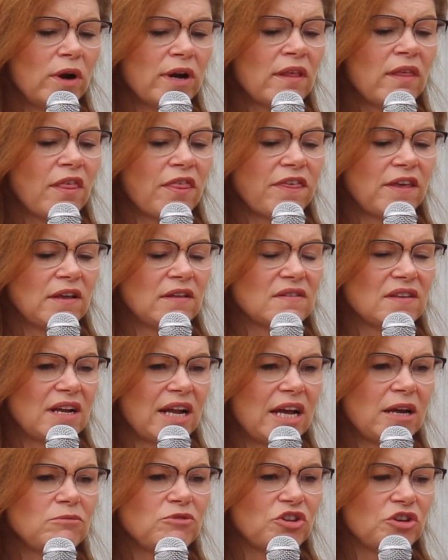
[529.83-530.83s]
of the things
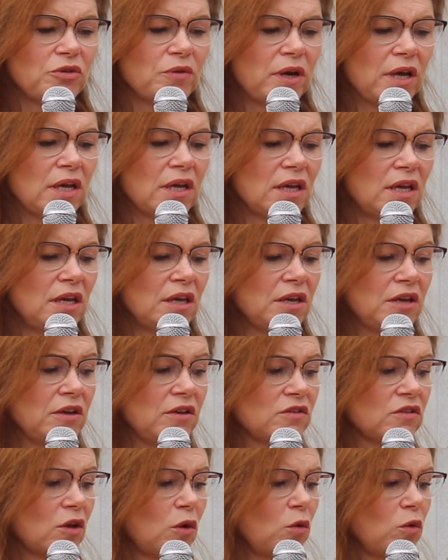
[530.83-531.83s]
that I'm doing
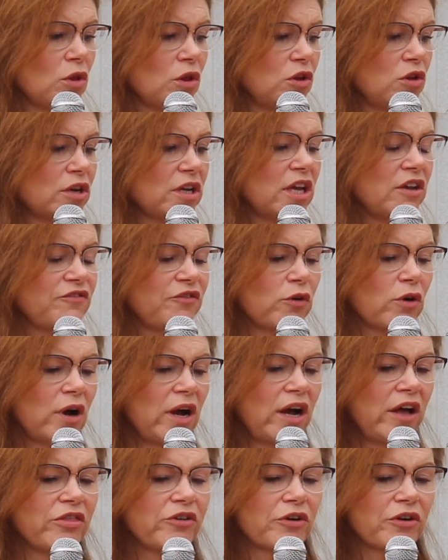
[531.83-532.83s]
is looking
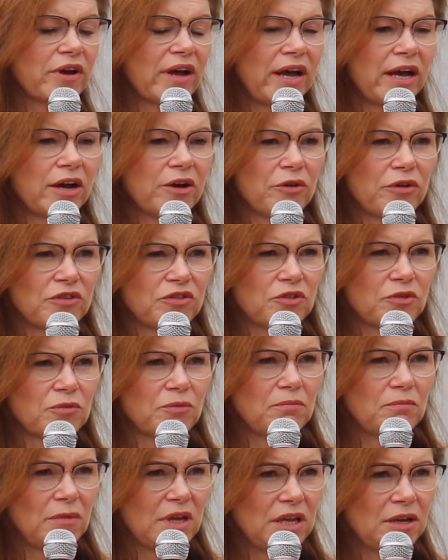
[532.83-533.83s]
for other
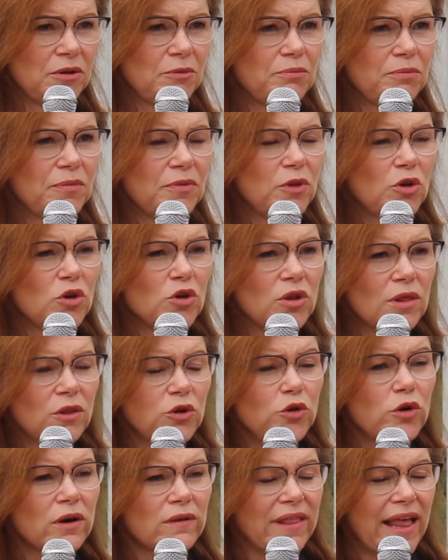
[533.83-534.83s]
congressmen
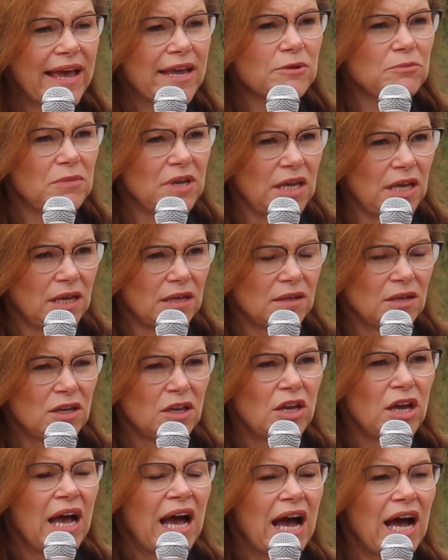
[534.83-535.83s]
who are like me.
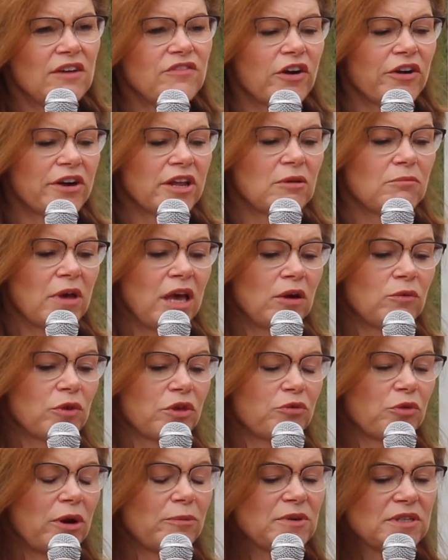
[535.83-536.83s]
I've already
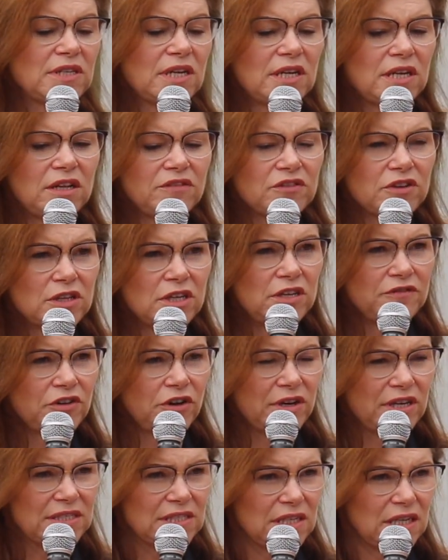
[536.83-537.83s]
met with Representative
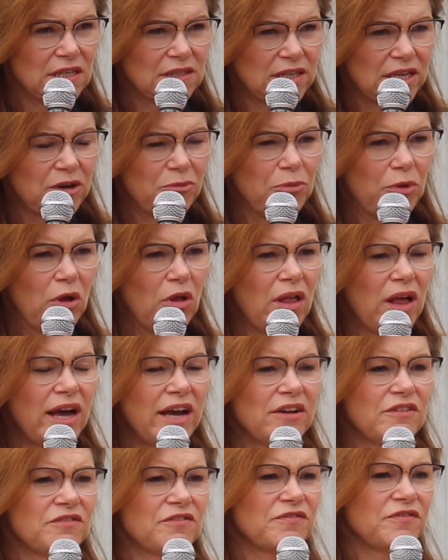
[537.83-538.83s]
Cleaver as an example.
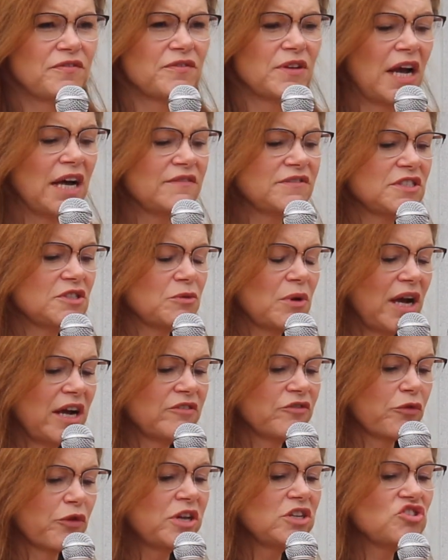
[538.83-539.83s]

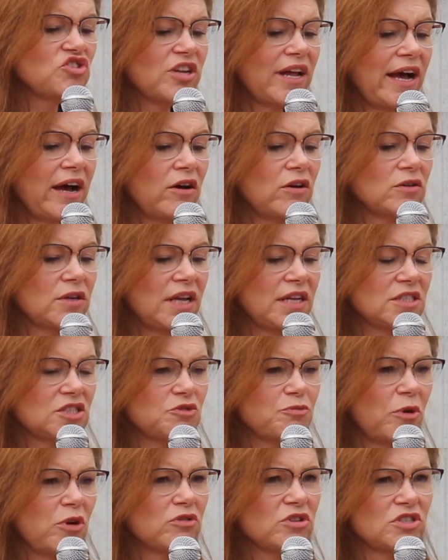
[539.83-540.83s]
I've reached out
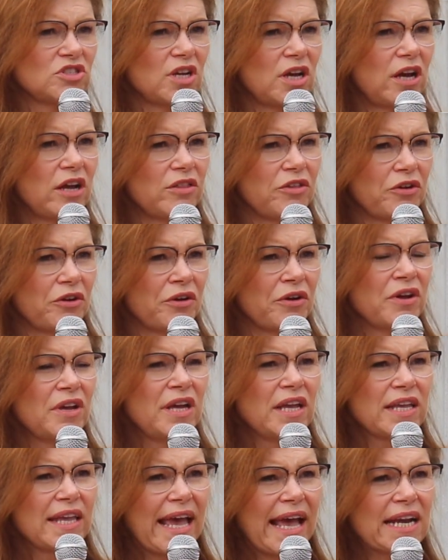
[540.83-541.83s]
and spoken to other
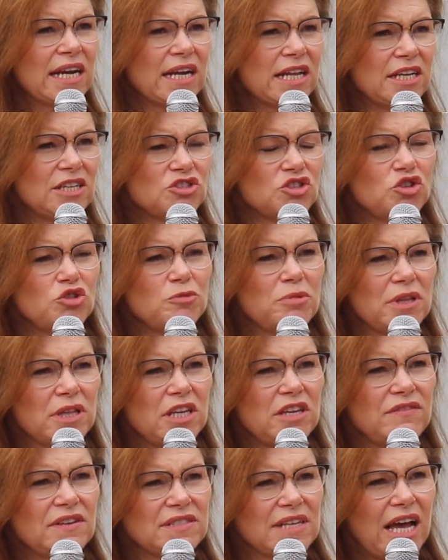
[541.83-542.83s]
candidates who
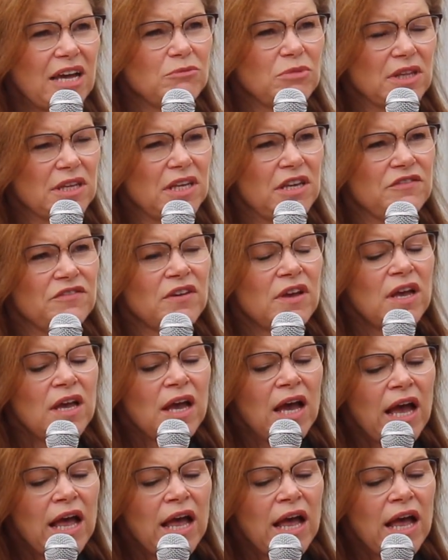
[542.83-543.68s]
believe as I believe.